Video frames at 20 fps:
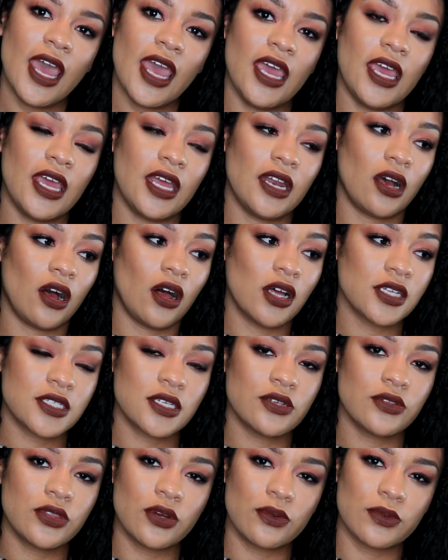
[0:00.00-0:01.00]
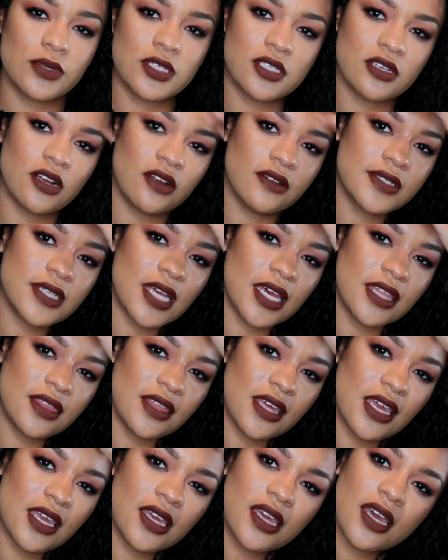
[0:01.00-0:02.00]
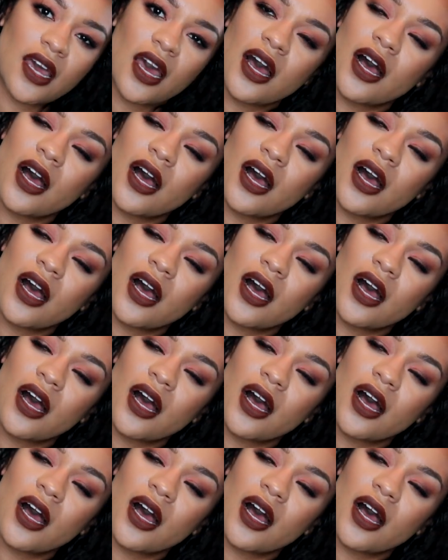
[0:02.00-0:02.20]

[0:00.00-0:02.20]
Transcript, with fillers: And also the reserves, I think,